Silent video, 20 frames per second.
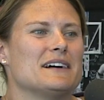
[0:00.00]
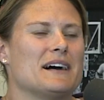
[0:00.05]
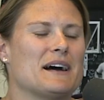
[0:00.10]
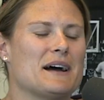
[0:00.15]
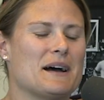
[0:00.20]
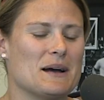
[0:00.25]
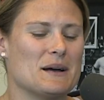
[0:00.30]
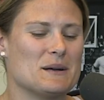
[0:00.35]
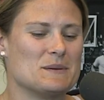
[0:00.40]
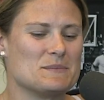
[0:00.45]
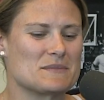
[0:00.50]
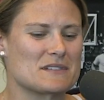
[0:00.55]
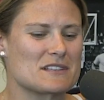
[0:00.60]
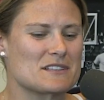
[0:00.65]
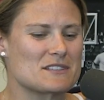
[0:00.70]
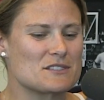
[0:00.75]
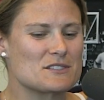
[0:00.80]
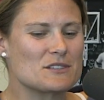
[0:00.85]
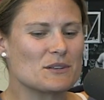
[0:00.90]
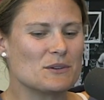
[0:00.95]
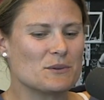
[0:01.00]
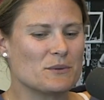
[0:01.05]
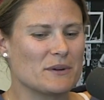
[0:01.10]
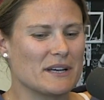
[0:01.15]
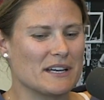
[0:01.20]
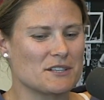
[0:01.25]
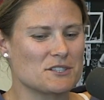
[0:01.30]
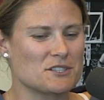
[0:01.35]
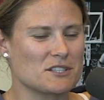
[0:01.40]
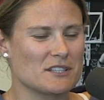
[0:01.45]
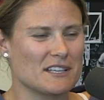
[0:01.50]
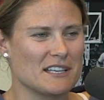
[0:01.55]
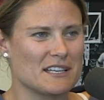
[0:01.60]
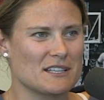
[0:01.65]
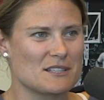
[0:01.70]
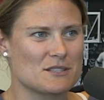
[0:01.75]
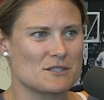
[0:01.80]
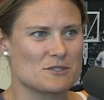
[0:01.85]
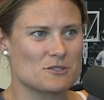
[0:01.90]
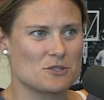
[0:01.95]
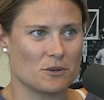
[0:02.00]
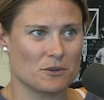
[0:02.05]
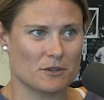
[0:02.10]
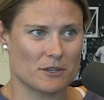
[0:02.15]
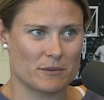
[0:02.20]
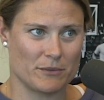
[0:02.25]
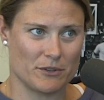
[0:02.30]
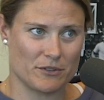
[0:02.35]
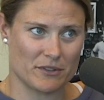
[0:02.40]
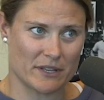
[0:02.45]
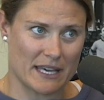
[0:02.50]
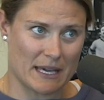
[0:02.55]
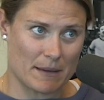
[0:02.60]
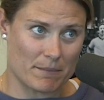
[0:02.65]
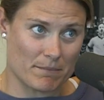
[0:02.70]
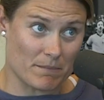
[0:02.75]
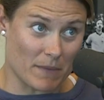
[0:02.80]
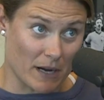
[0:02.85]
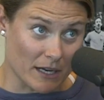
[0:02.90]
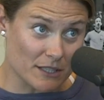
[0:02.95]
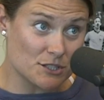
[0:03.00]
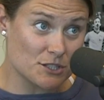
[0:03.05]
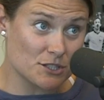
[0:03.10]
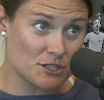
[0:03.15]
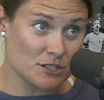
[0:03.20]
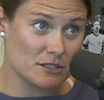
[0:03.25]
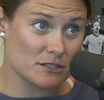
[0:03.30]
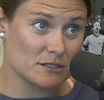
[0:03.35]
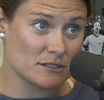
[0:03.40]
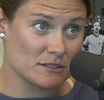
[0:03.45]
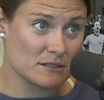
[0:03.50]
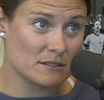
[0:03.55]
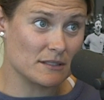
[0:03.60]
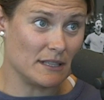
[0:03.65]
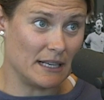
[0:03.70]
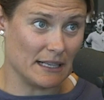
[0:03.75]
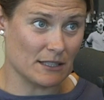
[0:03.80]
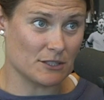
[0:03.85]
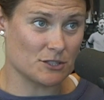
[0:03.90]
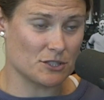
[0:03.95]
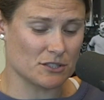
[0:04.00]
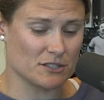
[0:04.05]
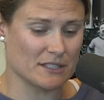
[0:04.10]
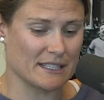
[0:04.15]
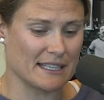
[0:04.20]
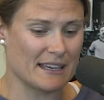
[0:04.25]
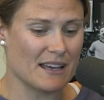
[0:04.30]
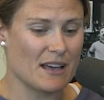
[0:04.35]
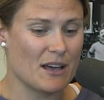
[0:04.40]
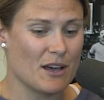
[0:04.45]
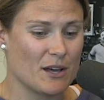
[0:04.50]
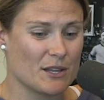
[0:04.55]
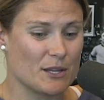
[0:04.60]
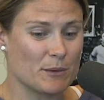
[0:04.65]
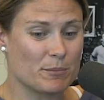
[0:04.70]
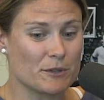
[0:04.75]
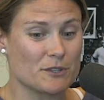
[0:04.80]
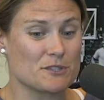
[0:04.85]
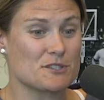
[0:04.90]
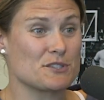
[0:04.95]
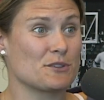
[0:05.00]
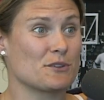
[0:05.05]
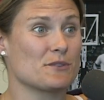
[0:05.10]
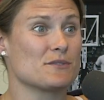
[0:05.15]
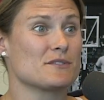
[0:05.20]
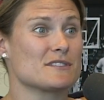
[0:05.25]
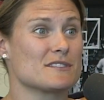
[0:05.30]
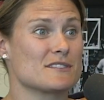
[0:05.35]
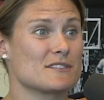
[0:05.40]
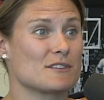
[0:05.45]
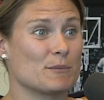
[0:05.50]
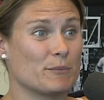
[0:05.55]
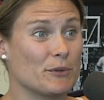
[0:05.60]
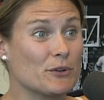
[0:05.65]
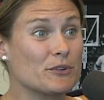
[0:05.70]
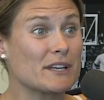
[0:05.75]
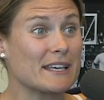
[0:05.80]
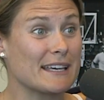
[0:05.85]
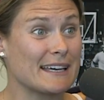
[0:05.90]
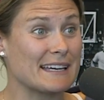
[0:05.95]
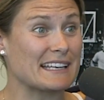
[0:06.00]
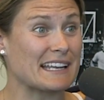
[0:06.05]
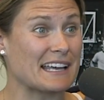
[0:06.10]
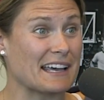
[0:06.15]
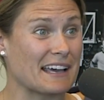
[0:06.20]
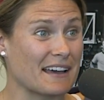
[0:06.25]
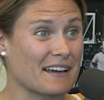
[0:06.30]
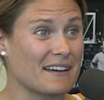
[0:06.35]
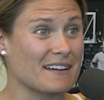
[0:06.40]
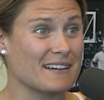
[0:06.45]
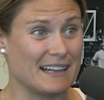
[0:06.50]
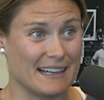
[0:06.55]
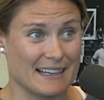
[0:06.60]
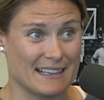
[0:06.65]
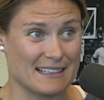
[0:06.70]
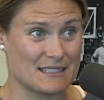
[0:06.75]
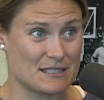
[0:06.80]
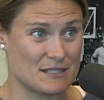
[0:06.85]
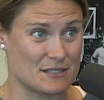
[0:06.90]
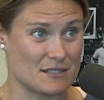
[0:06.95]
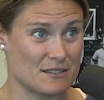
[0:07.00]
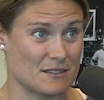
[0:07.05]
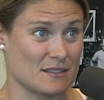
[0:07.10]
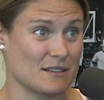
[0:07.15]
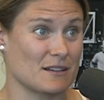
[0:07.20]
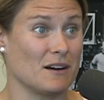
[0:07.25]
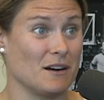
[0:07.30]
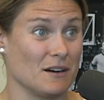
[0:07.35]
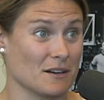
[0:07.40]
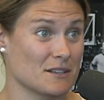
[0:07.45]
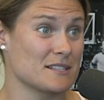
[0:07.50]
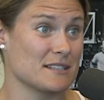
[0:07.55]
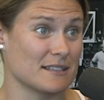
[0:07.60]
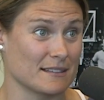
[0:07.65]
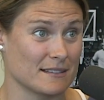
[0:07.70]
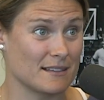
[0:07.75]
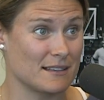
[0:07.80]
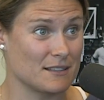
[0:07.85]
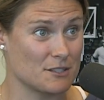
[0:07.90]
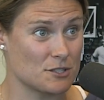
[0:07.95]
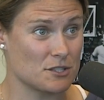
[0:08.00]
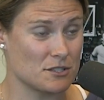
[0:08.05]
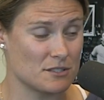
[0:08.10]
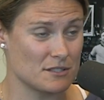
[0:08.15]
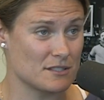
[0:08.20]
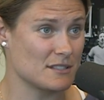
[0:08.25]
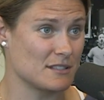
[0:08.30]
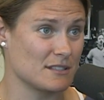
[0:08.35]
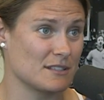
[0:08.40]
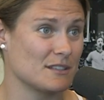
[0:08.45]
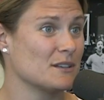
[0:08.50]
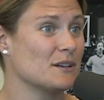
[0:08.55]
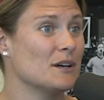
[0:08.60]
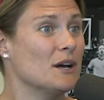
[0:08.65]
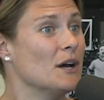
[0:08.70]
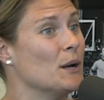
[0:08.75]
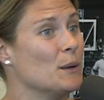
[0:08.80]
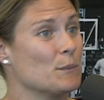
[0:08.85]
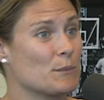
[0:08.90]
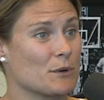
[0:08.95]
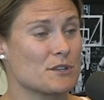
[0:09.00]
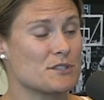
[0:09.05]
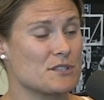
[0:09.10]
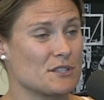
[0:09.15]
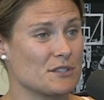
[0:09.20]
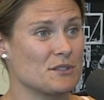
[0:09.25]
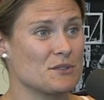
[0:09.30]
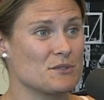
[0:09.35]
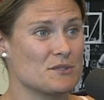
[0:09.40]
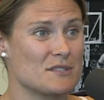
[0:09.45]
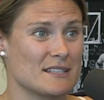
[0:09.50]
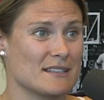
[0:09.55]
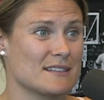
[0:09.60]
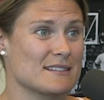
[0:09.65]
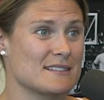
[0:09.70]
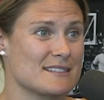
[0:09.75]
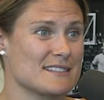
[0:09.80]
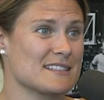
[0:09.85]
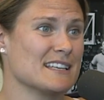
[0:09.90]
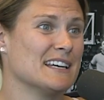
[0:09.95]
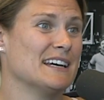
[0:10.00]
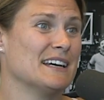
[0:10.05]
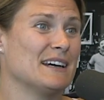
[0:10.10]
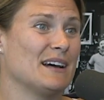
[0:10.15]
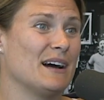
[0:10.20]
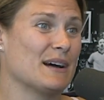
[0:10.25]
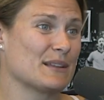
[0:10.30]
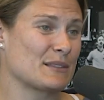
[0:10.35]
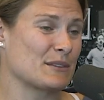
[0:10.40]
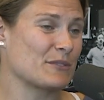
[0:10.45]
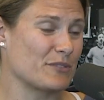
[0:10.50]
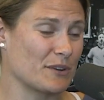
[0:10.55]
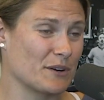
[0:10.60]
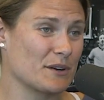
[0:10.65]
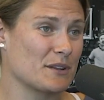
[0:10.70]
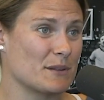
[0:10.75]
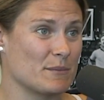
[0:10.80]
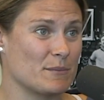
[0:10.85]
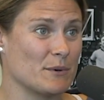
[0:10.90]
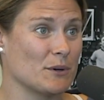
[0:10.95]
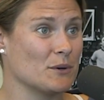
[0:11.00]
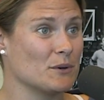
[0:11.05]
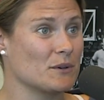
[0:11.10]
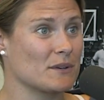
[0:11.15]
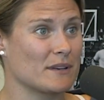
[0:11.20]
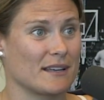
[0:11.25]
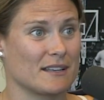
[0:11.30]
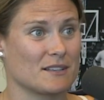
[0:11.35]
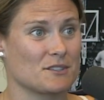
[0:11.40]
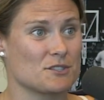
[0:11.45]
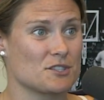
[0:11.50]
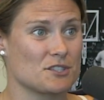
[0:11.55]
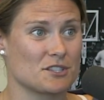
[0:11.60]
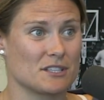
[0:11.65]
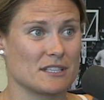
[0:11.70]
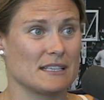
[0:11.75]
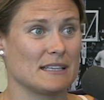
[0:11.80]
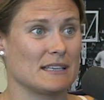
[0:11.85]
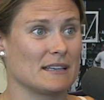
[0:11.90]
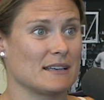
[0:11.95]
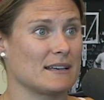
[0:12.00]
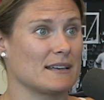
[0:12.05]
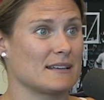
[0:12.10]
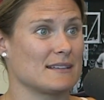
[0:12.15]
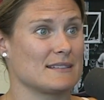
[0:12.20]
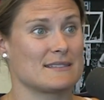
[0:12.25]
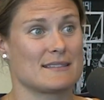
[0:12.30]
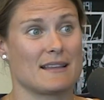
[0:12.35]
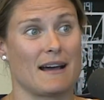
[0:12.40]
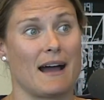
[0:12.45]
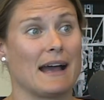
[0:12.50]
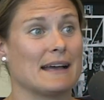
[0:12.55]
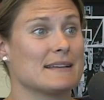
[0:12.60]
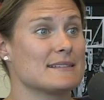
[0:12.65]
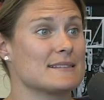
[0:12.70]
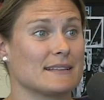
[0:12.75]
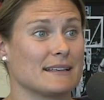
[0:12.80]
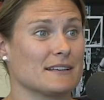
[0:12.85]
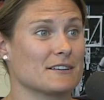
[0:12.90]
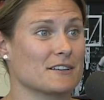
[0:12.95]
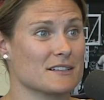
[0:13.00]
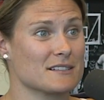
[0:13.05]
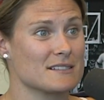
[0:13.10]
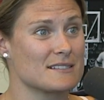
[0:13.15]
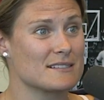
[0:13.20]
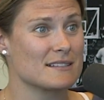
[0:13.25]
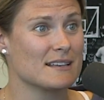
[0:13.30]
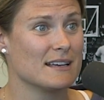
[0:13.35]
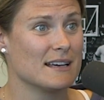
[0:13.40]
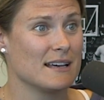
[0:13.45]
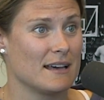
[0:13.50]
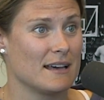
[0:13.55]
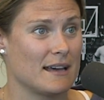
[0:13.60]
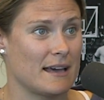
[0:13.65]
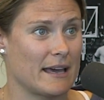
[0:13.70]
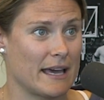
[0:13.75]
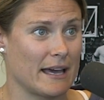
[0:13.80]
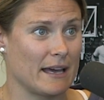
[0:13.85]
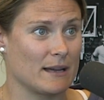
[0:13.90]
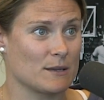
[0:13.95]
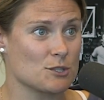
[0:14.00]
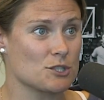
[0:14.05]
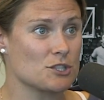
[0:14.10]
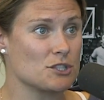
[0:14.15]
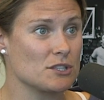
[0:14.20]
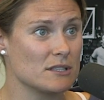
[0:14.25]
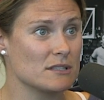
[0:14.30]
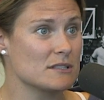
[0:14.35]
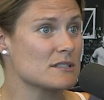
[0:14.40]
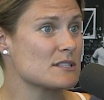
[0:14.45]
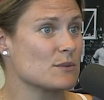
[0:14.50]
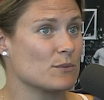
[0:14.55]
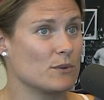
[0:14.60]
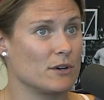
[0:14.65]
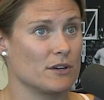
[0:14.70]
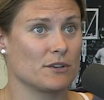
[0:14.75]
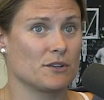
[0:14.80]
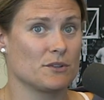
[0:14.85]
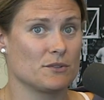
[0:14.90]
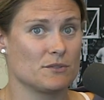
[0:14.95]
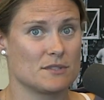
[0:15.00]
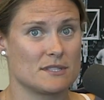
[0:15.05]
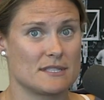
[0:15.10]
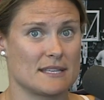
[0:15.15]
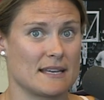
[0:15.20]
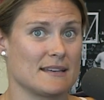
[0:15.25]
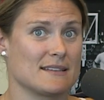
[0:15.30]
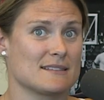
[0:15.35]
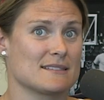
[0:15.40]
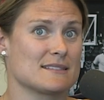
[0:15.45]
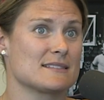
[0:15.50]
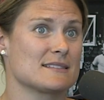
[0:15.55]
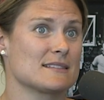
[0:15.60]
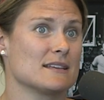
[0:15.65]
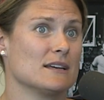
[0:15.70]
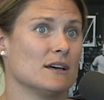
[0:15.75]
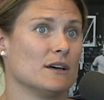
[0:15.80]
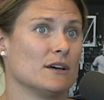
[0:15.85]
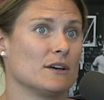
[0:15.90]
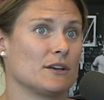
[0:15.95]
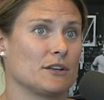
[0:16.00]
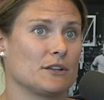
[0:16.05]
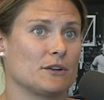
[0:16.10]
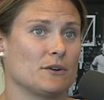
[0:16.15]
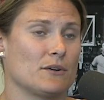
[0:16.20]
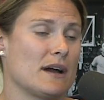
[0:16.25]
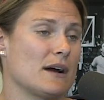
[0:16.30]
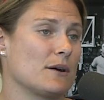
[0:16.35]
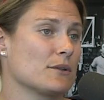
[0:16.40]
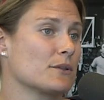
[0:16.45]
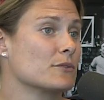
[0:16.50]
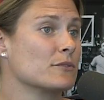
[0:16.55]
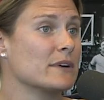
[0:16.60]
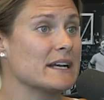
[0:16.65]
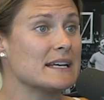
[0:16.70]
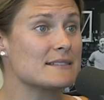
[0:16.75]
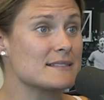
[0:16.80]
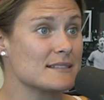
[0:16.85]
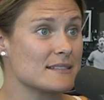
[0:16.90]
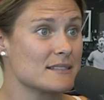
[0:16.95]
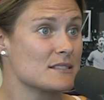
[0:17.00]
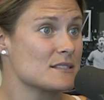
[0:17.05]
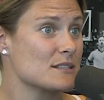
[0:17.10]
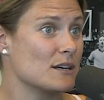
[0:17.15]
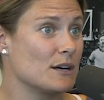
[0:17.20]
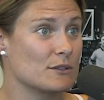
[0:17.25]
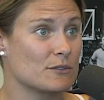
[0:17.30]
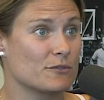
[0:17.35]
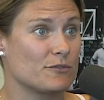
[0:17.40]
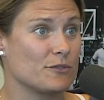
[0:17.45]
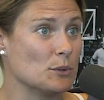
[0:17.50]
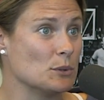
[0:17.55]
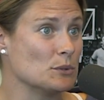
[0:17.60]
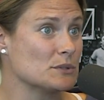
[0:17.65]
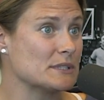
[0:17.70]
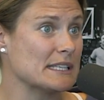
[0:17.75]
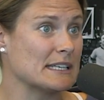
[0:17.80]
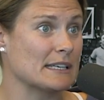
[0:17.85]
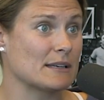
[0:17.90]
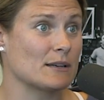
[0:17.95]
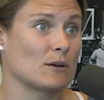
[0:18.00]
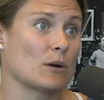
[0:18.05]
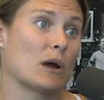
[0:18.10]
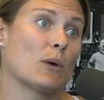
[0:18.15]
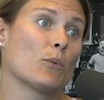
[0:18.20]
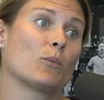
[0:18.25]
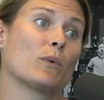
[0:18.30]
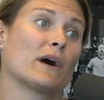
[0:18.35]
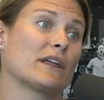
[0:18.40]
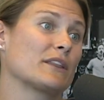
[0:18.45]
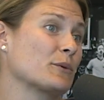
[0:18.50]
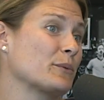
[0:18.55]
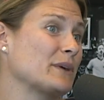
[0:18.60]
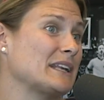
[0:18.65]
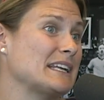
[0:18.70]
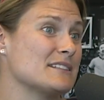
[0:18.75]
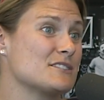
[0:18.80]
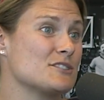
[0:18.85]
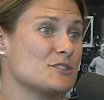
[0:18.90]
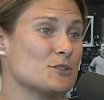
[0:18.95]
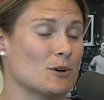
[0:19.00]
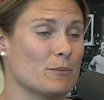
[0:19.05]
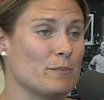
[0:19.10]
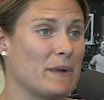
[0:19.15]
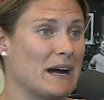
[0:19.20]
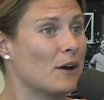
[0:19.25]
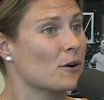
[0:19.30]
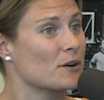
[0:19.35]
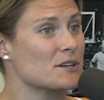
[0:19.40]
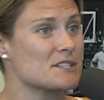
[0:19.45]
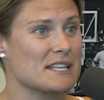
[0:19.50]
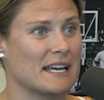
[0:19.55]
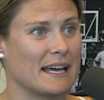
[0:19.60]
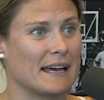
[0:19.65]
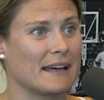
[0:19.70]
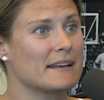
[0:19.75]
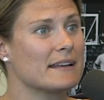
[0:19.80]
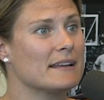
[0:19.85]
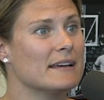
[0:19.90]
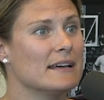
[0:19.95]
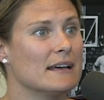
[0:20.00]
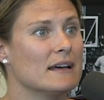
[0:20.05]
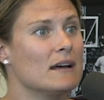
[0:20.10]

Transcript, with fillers: um, so we actually don't communicate much mm -hmm. actually the person who is communicating is the coxswain and she's the person who sits at the front of the boat and she is the eyes and ears and she is the one who says, you know, how the race is unfolding, whether we need to do a power 10.